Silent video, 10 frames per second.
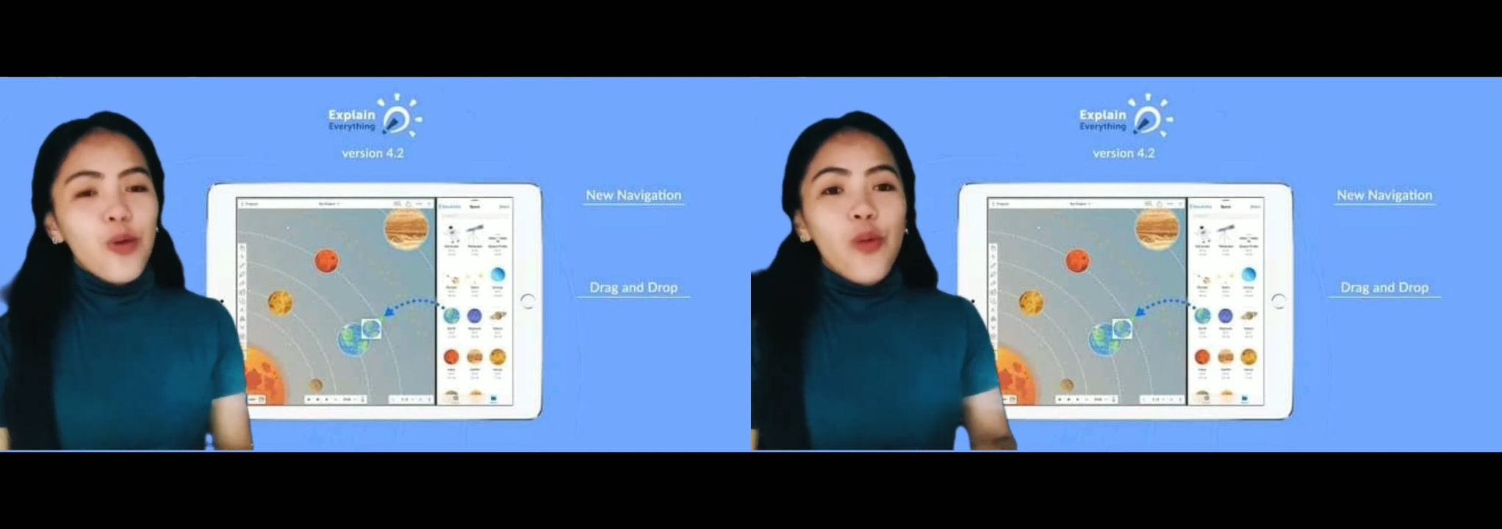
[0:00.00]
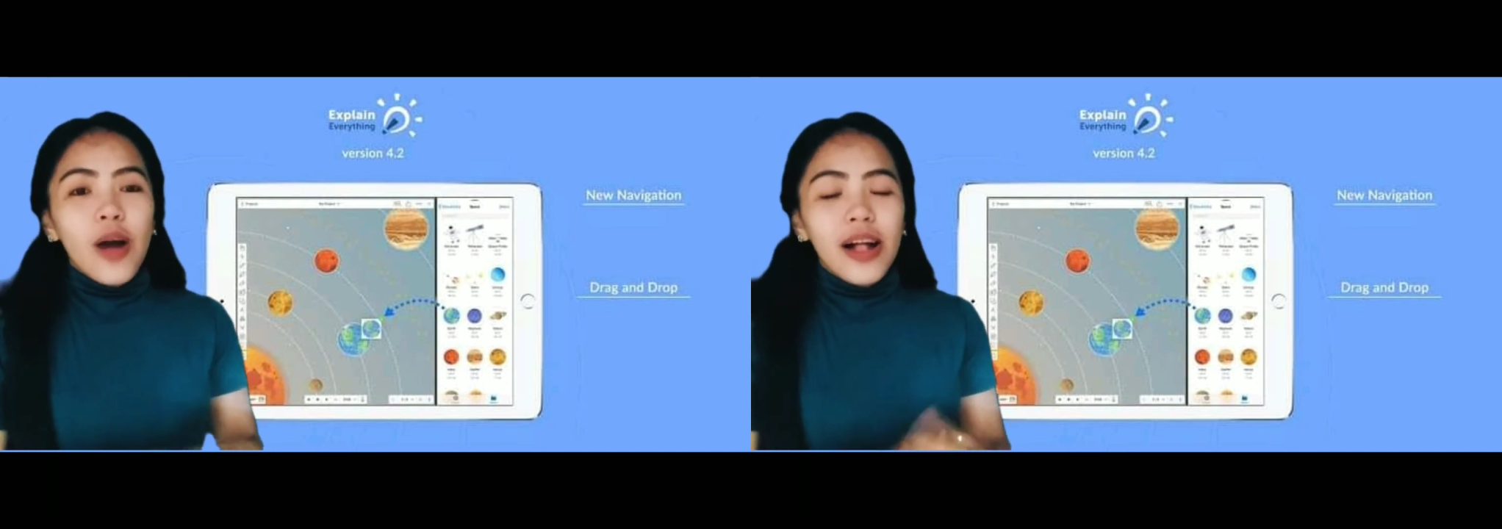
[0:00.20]

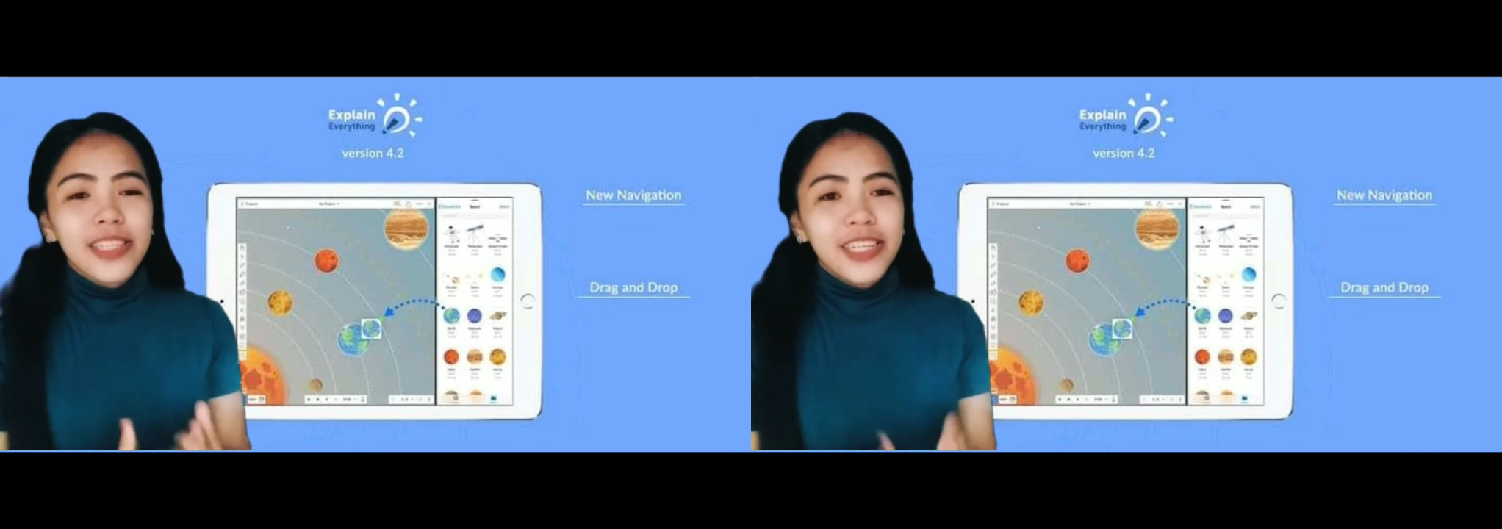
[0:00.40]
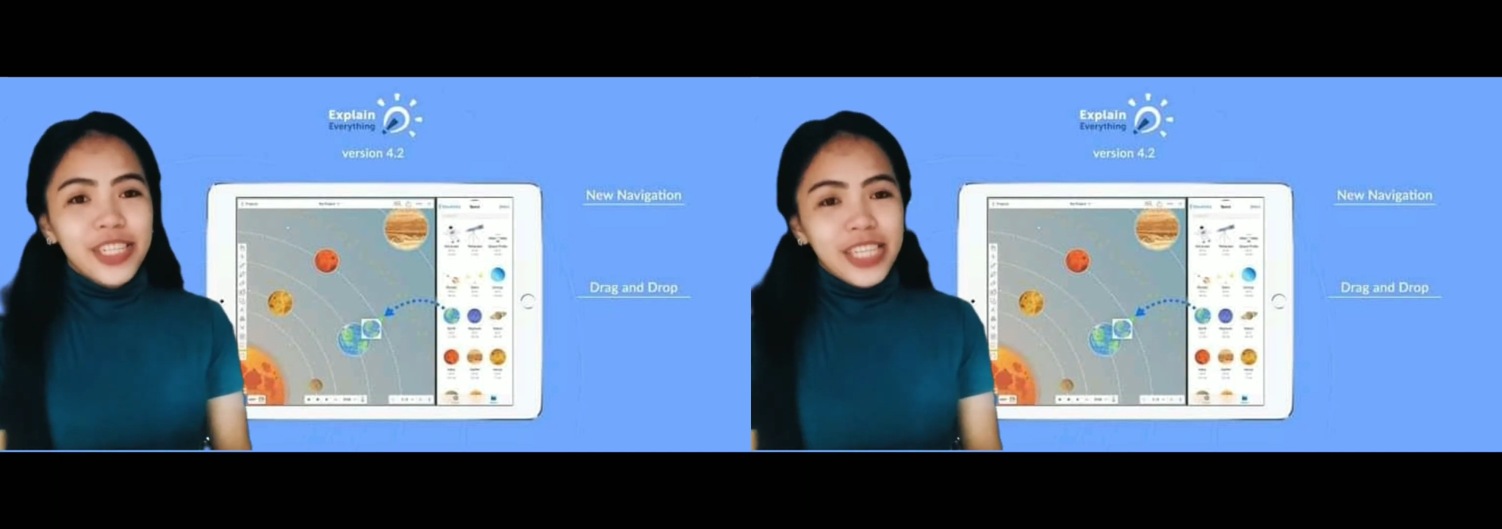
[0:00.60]
while
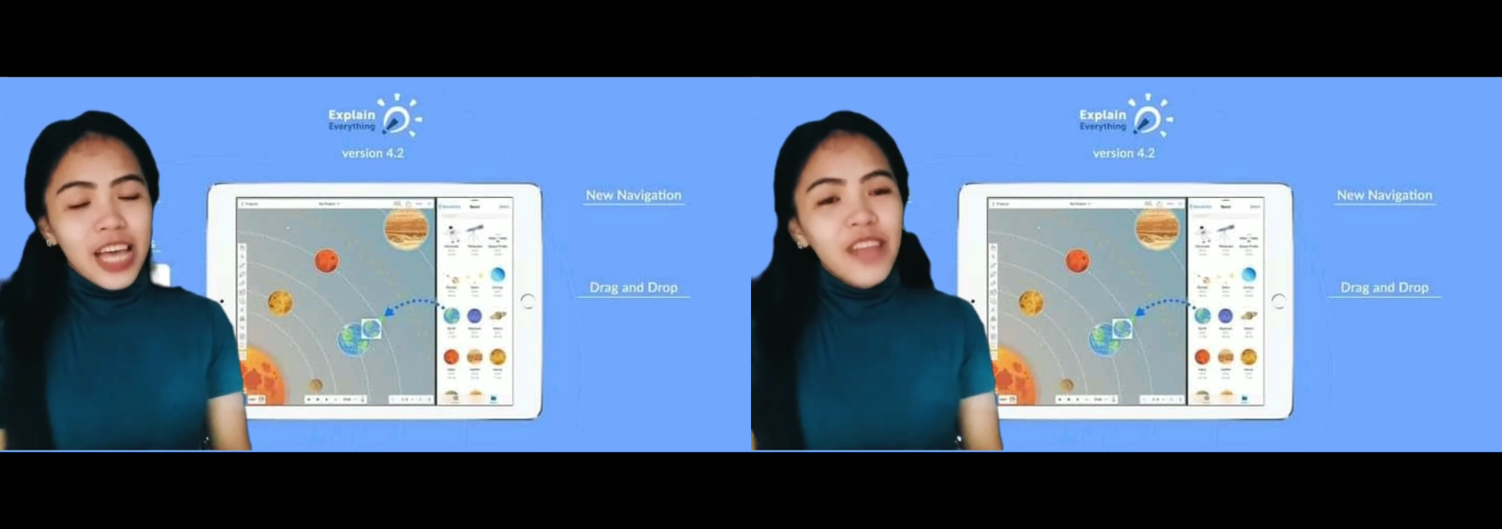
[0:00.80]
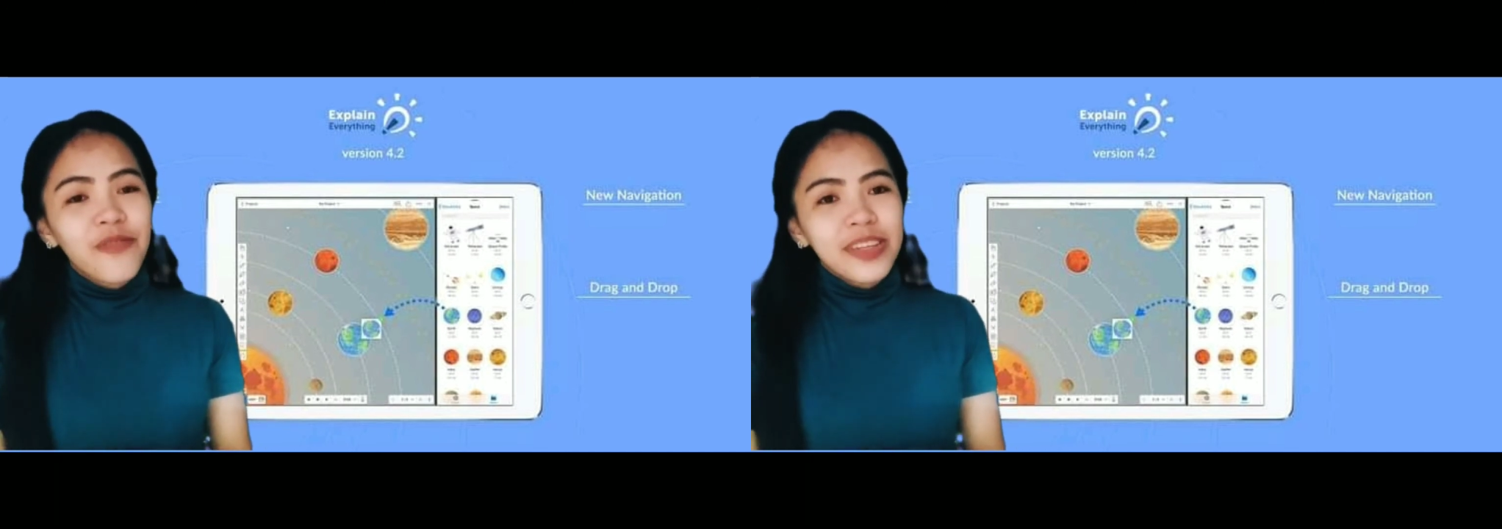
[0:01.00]
the
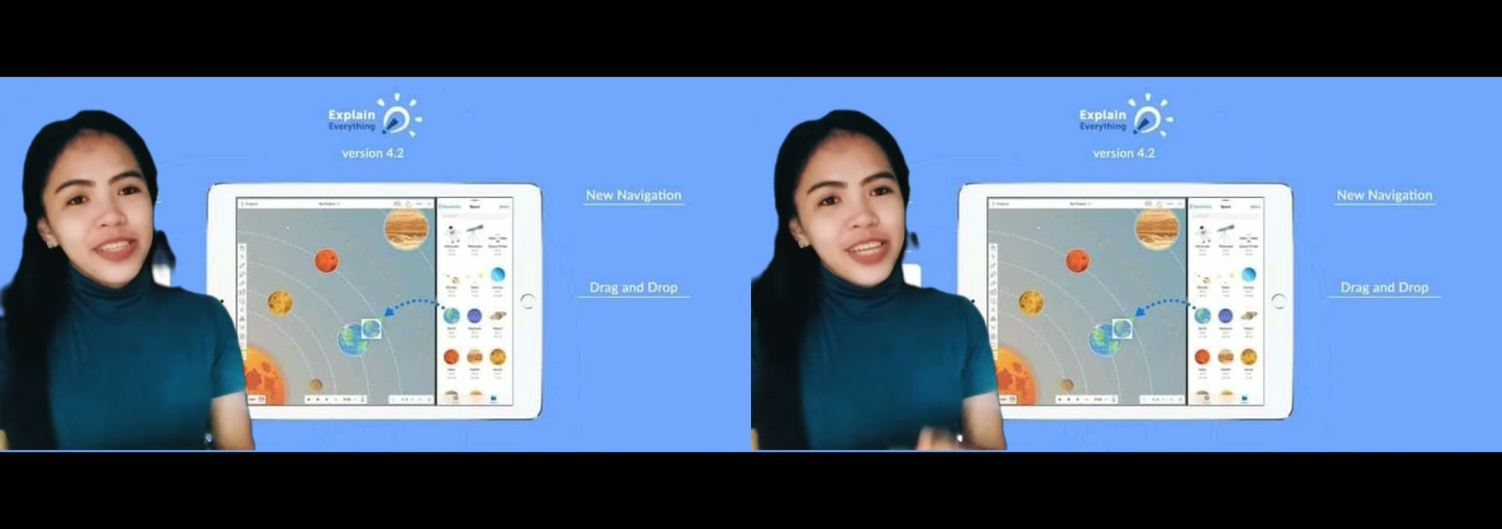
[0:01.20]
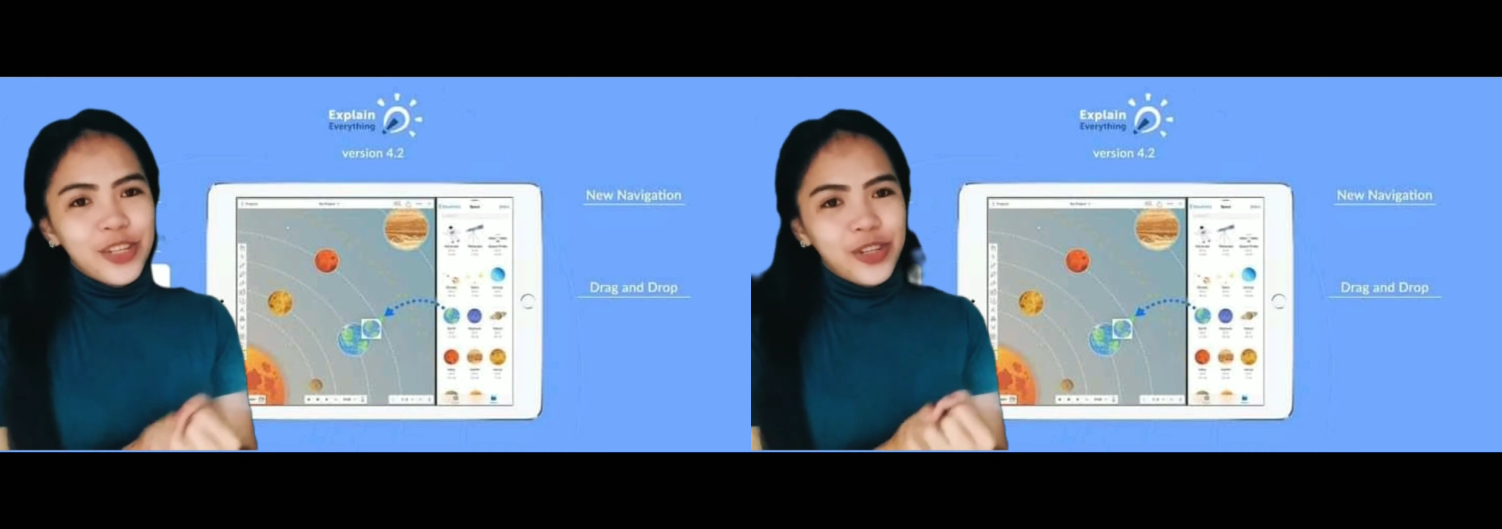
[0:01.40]

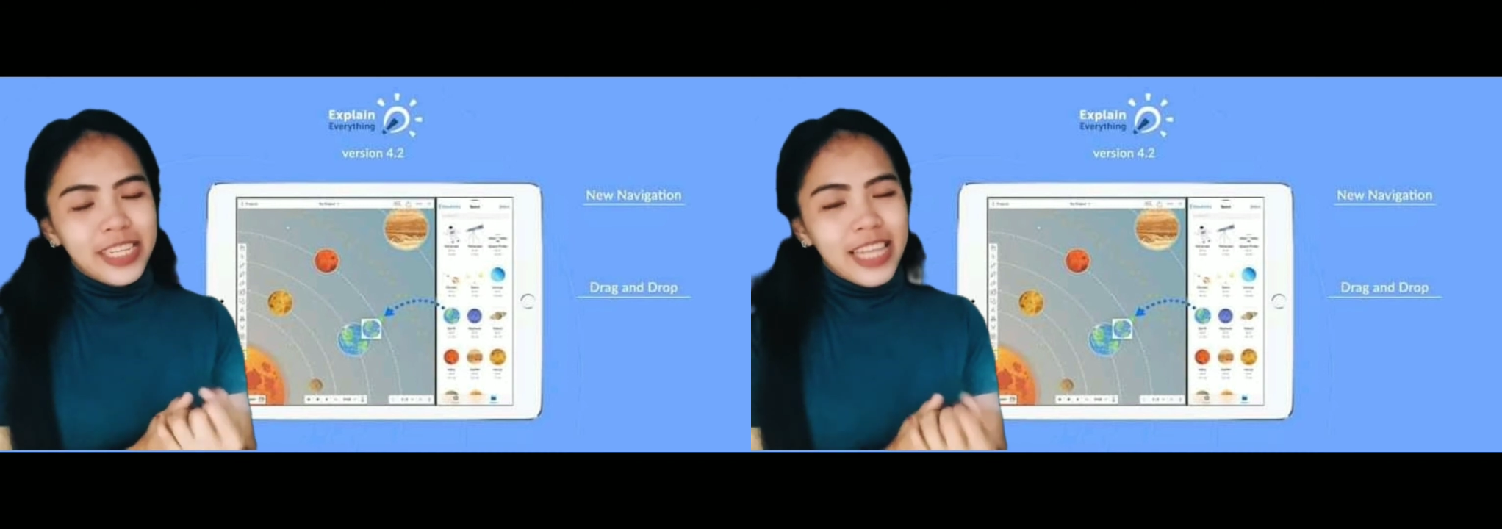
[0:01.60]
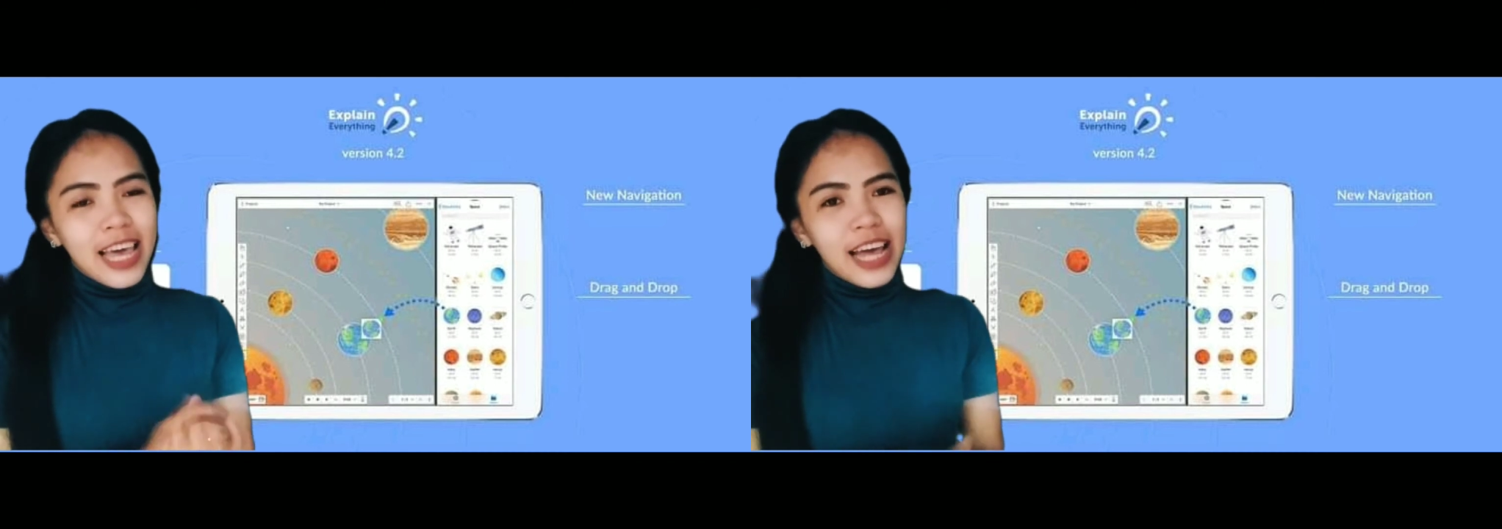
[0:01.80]
disadvantage is
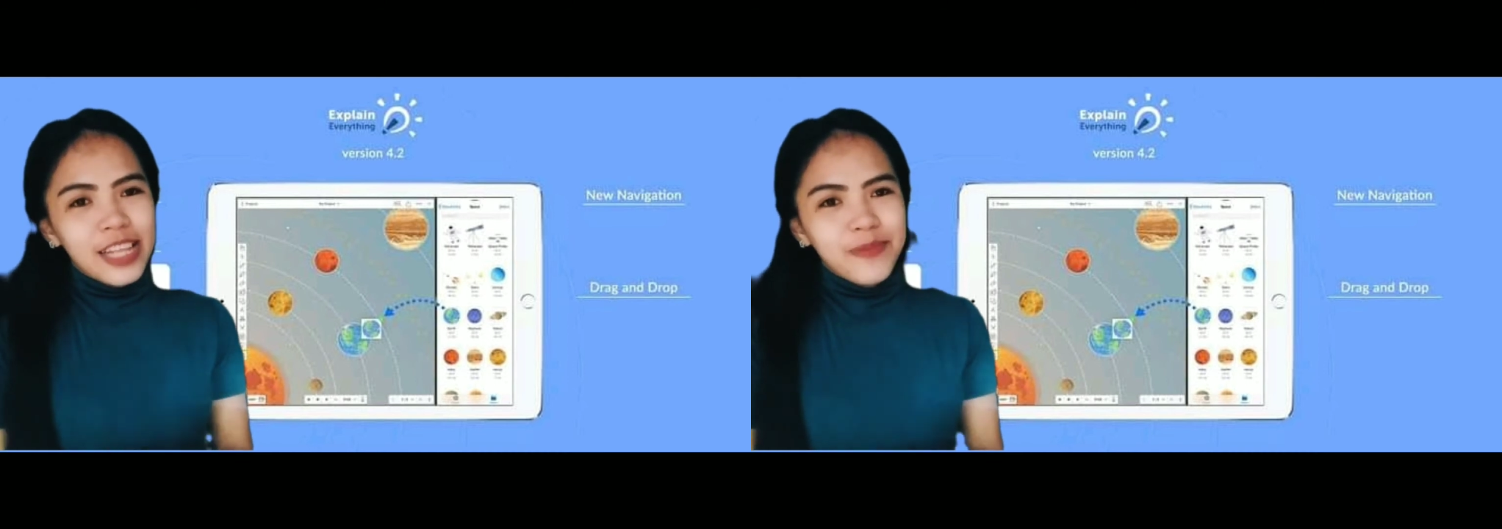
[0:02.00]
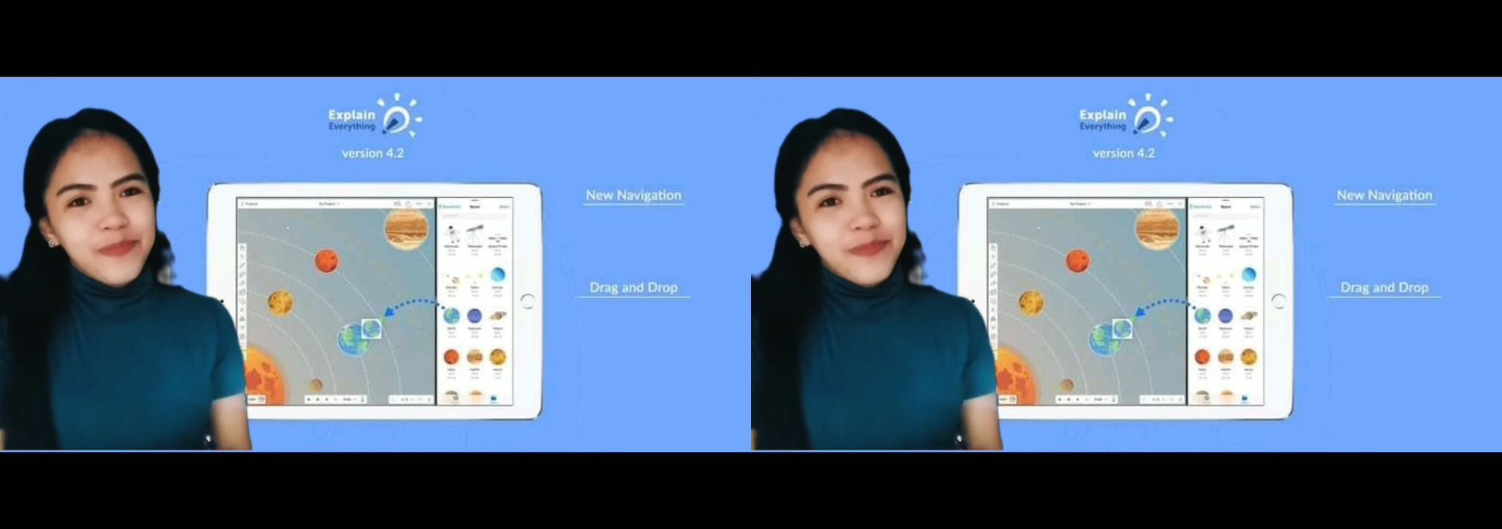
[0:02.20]
that